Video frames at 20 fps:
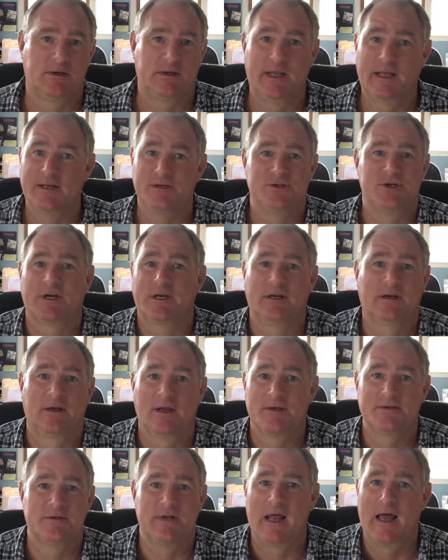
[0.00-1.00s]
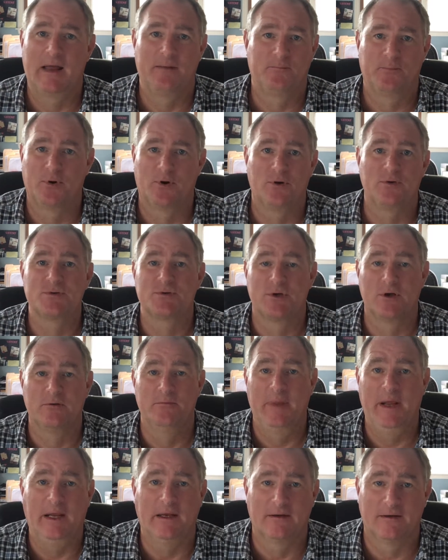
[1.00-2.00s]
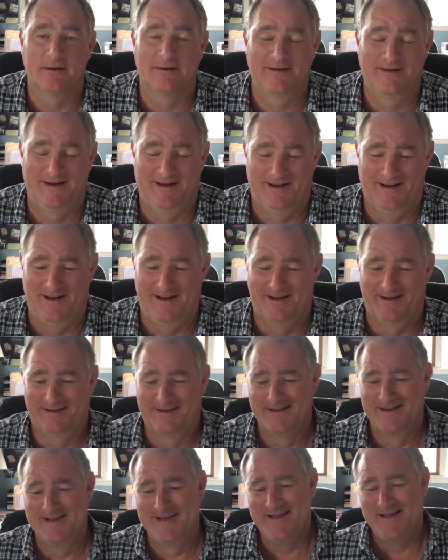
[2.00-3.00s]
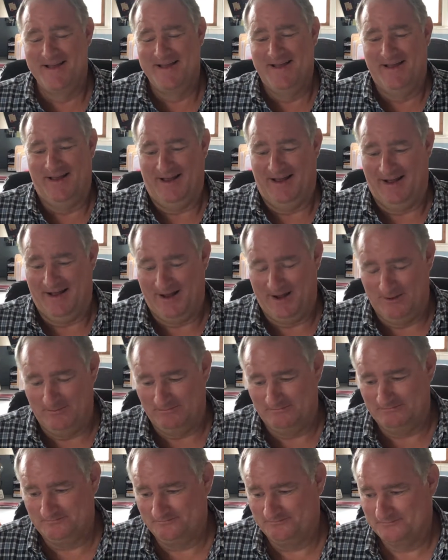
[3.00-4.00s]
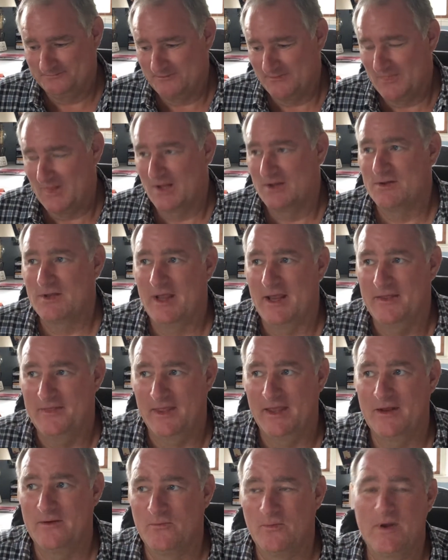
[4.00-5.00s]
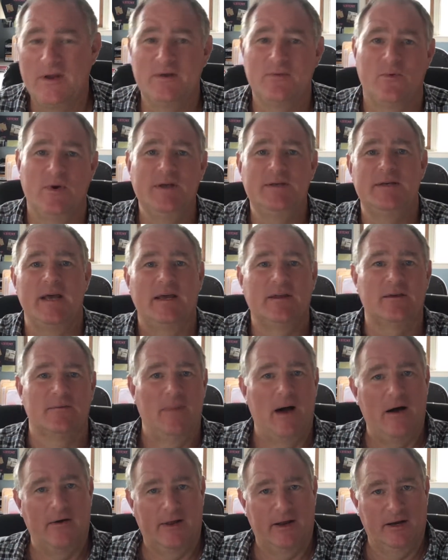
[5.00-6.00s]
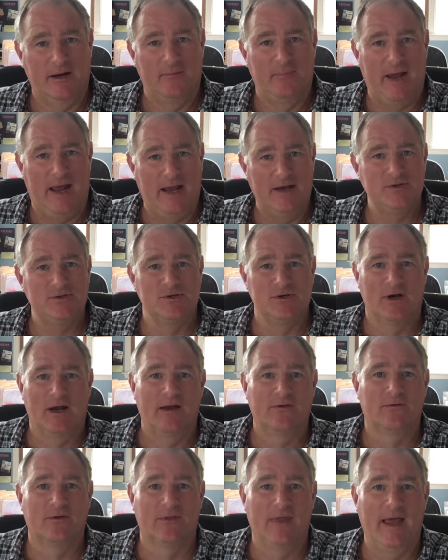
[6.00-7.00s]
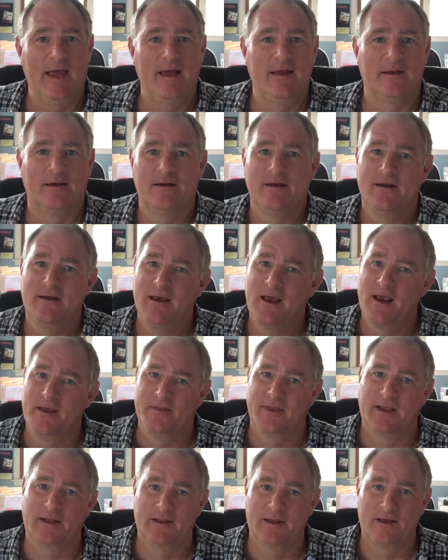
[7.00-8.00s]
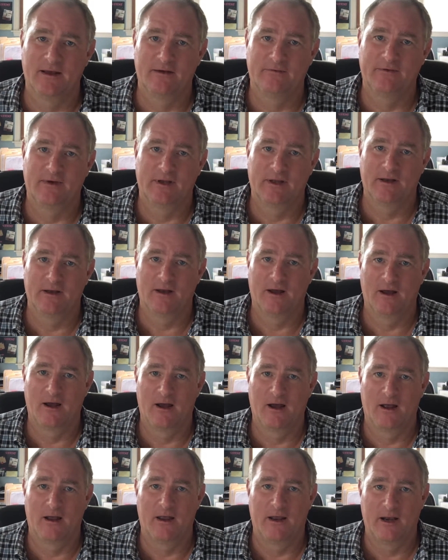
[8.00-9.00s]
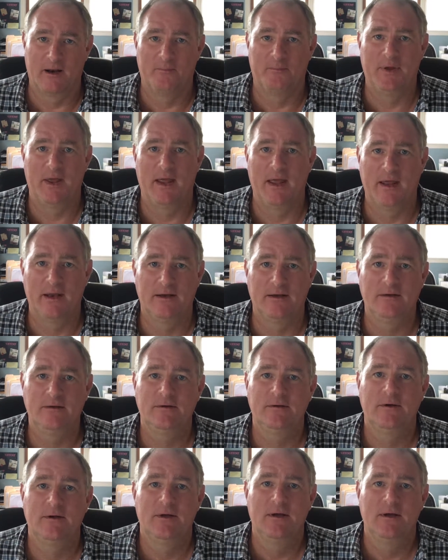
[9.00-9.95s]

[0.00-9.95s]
dead chicken does not produce good meat. And then we take them out onto pasture after that, and they live in a pen